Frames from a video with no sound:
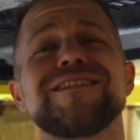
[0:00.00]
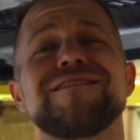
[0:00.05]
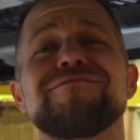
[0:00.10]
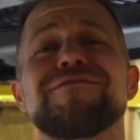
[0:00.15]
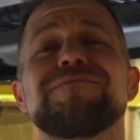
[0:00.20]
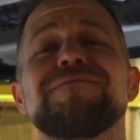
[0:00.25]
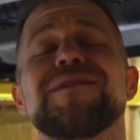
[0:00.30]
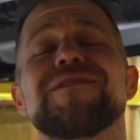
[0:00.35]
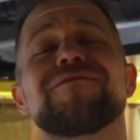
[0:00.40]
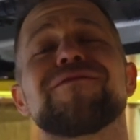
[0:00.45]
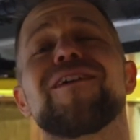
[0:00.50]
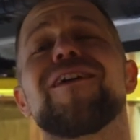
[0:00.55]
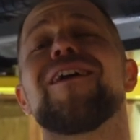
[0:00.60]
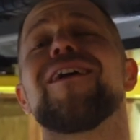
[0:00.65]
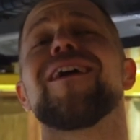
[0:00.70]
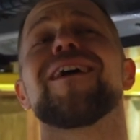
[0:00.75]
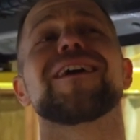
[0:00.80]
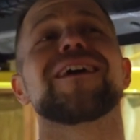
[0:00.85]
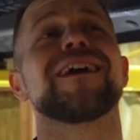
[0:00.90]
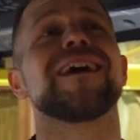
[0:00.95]
You would be
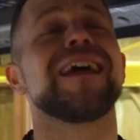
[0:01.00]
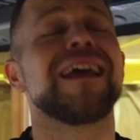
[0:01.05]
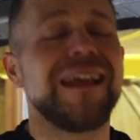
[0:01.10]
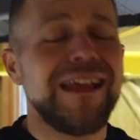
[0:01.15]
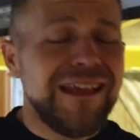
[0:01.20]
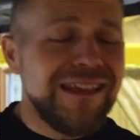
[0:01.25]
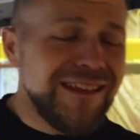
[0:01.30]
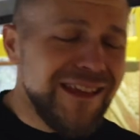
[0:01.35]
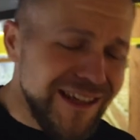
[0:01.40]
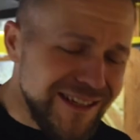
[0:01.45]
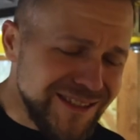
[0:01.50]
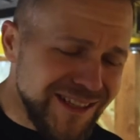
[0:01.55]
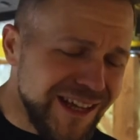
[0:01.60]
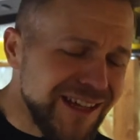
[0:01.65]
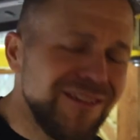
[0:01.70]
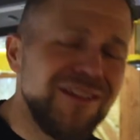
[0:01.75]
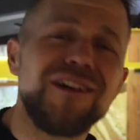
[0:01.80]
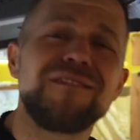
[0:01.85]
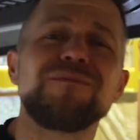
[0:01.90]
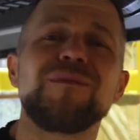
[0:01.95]
wrong. Yes,
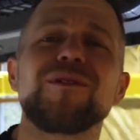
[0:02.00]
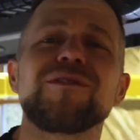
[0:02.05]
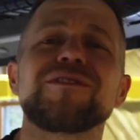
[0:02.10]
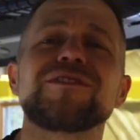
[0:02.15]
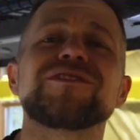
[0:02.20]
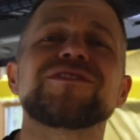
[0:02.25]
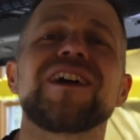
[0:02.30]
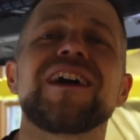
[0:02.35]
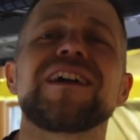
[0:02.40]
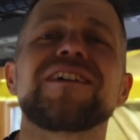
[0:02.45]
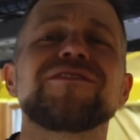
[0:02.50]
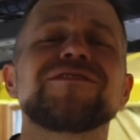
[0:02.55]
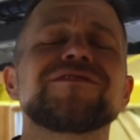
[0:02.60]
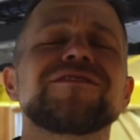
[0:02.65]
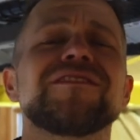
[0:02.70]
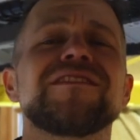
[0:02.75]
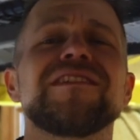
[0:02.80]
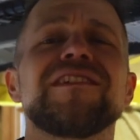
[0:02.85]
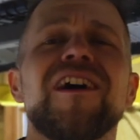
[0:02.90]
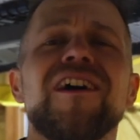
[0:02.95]
I love
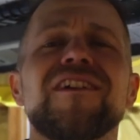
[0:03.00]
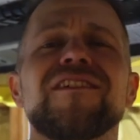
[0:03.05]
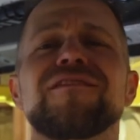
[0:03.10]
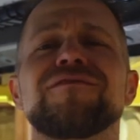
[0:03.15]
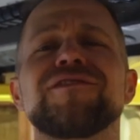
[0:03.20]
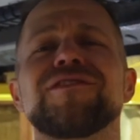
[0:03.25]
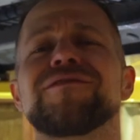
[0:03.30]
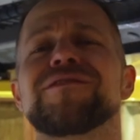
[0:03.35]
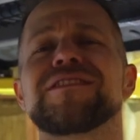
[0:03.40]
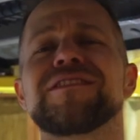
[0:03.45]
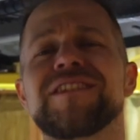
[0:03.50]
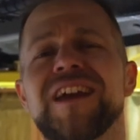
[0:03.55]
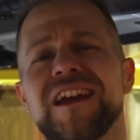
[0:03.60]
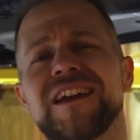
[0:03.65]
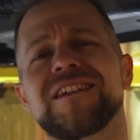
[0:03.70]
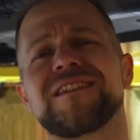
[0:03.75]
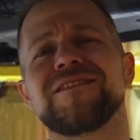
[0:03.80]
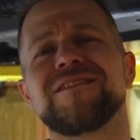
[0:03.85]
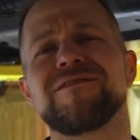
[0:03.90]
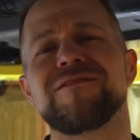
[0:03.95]
motorcycles and the art of doing
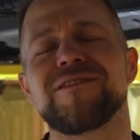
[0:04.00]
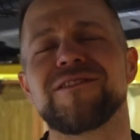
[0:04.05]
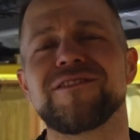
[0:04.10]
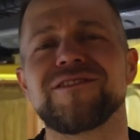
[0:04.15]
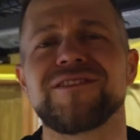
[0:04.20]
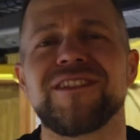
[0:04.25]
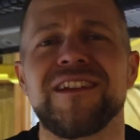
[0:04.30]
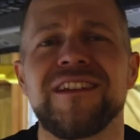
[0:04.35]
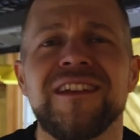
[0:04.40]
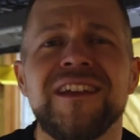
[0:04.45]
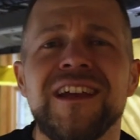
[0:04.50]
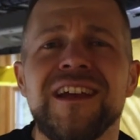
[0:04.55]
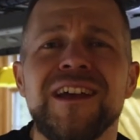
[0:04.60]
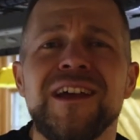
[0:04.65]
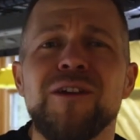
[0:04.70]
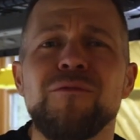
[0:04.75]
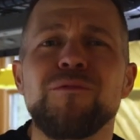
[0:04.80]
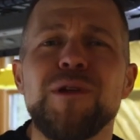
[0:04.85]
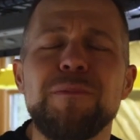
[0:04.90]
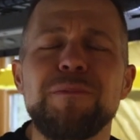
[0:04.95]
dank nooners and
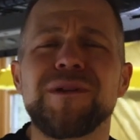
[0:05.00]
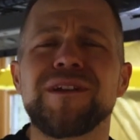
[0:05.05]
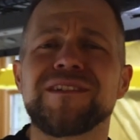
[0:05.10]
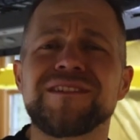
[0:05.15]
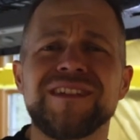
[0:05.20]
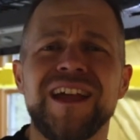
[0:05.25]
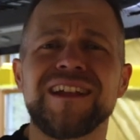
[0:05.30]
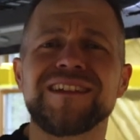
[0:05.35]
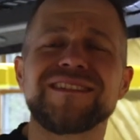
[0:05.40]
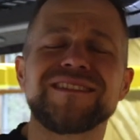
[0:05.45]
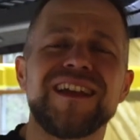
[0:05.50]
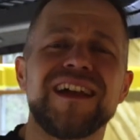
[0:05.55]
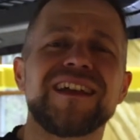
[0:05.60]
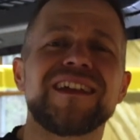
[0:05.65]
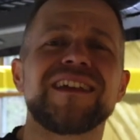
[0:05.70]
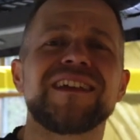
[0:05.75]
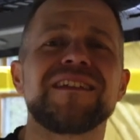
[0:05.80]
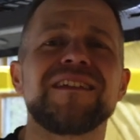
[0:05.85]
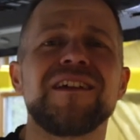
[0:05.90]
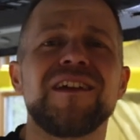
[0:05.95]
ripping a
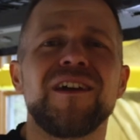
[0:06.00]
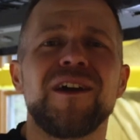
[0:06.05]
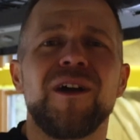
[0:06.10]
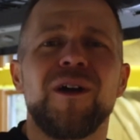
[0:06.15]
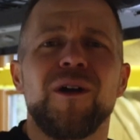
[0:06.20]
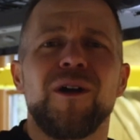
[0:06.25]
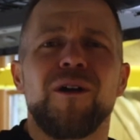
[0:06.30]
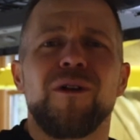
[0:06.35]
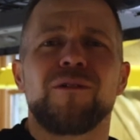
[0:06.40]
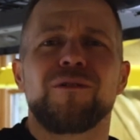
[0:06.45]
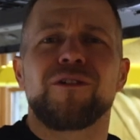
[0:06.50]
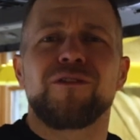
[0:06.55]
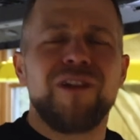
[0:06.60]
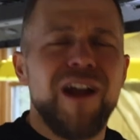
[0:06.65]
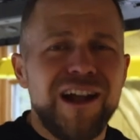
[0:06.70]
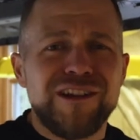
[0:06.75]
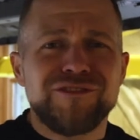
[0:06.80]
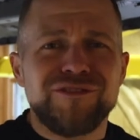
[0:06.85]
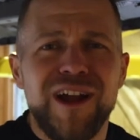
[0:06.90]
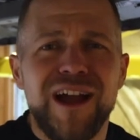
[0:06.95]
10-second
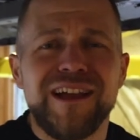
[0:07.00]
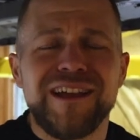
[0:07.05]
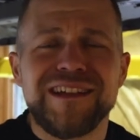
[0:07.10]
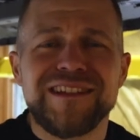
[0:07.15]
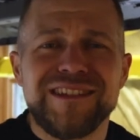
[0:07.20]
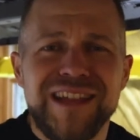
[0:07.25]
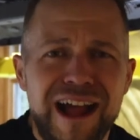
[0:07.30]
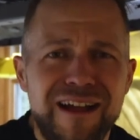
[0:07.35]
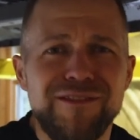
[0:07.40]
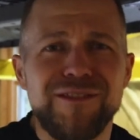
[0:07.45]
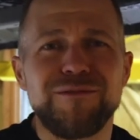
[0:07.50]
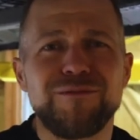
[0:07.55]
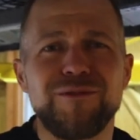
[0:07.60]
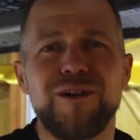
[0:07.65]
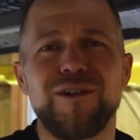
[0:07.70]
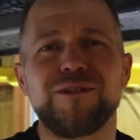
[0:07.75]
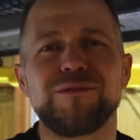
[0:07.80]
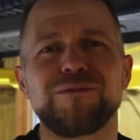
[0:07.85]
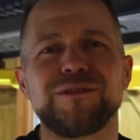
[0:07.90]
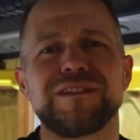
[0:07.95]
crotch rocket down the
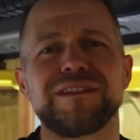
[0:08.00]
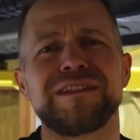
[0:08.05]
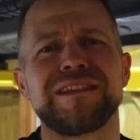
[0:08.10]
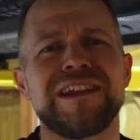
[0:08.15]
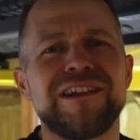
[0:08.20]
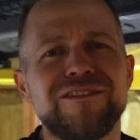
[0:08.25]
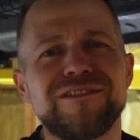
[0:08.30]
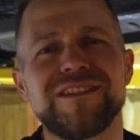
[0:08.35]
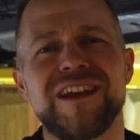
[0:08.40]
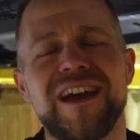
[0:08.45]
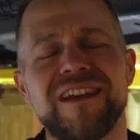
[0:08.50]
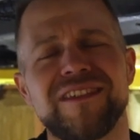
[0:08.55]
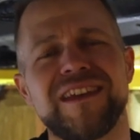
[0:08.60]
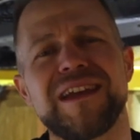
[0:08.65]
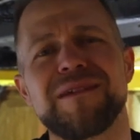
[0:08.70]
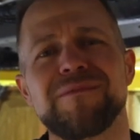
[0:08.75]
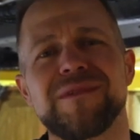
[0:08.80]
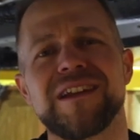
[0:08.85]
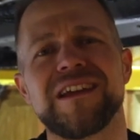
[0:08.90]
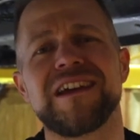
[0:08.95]
road with near death
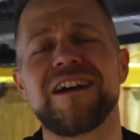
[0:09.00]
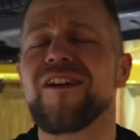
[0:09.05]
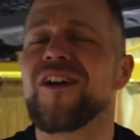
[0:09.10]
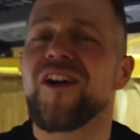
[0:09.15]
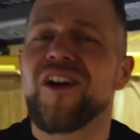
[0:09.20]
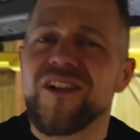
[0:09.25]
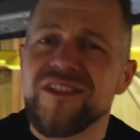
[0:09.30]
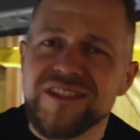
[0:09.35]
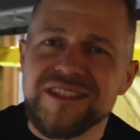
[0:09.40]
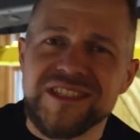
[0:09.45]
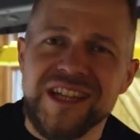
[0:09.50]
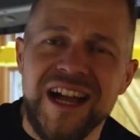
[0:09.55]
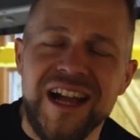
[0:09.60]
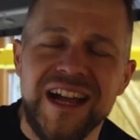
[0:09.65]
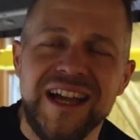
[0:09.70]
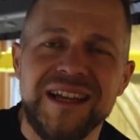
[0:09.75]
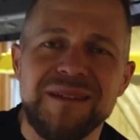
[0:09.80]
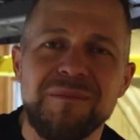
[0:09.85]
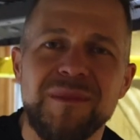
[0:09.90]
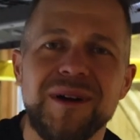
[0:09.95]
imminent all the
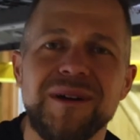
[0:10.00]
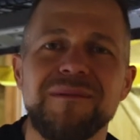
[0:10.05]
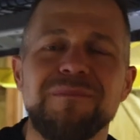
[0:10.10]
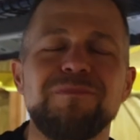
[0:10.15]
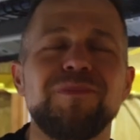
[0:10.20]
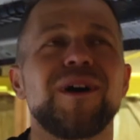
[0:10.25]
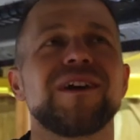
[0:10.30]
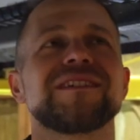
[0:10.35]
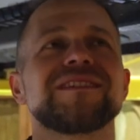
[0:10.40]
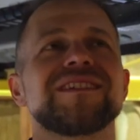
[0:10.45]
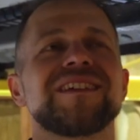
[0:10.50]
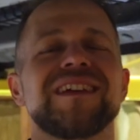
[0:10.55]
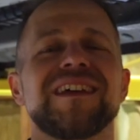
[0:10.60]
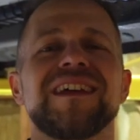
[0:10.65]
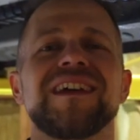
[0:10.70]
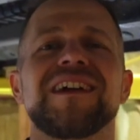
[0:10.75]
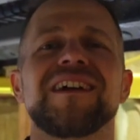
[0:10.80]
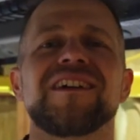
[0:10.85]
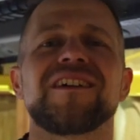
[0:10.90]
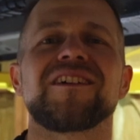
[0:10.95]
time, but
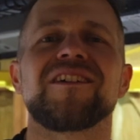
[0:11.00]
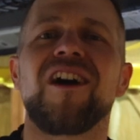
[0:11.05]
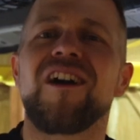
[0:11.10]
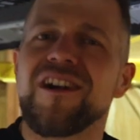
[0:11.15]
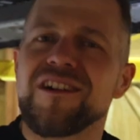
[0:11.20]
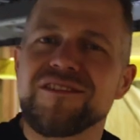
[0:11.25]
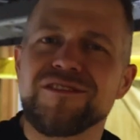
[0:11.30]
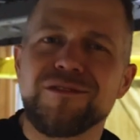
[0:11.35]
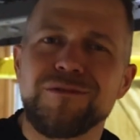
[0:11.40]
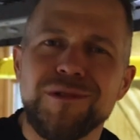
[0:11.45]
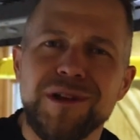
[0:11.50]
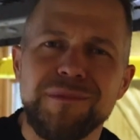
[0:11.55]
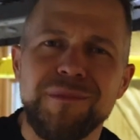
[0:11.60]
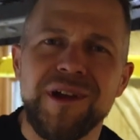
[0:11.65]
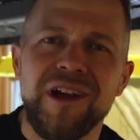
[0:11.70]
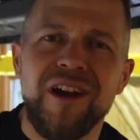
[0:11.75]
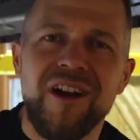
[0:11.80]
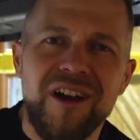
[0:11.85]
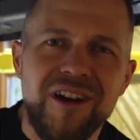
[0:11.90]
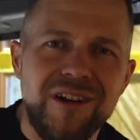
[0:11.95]
cars are where
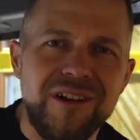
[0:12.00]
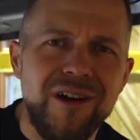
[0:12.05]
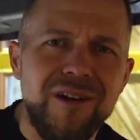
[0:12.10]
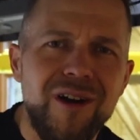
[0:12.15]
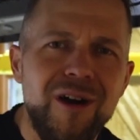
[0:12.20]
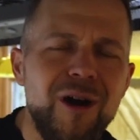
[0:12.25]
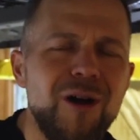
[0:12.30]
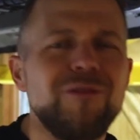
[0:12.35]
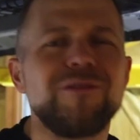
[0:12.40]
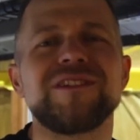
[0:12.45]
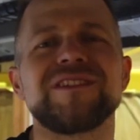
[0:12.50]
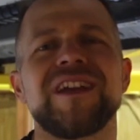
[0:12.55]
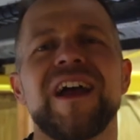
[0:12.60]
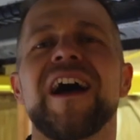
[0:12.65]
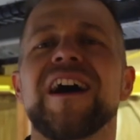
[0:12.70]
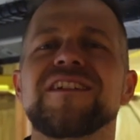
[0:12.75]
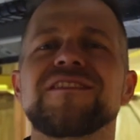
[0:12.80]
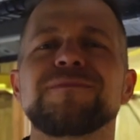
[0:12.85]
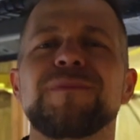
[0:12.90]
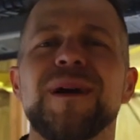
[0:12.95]
my heart always
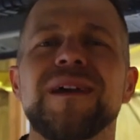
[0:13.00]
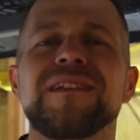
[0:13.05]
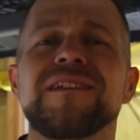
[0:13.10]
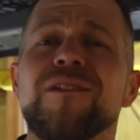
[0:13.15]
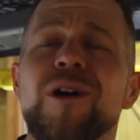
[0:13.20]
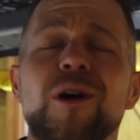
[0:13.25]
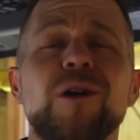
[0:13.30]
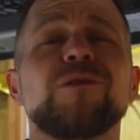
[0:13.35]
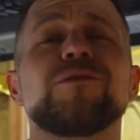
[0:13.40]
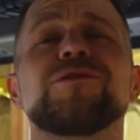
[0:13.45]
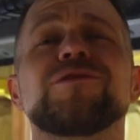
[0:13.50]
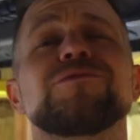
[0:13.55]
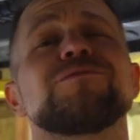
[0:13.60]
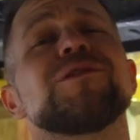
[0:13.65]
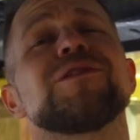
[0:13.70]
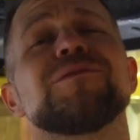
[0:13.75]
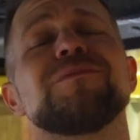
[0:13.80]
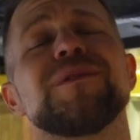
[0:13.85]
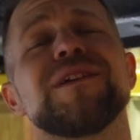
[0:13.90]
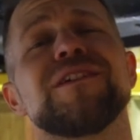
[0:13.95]
has been and always
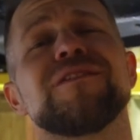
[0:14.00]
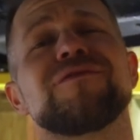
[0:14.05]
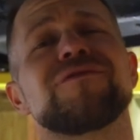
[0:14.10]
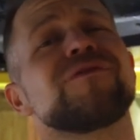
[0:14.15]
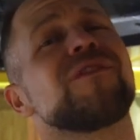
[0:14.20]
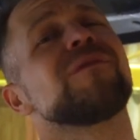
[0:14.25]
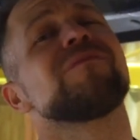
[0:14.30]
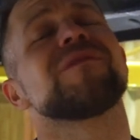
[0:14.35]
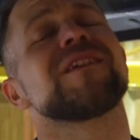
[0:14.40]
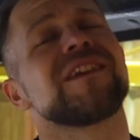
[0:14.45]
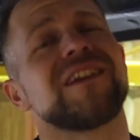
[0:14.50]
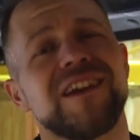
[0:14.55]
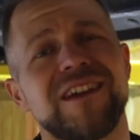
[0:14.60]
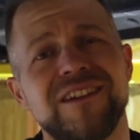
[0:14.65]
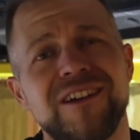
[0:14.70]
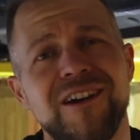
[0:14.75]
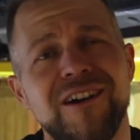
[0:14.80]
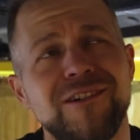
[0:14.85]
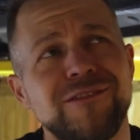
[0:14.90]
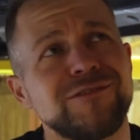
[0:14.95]
will be from the
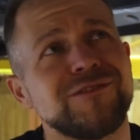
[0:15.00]
get-go.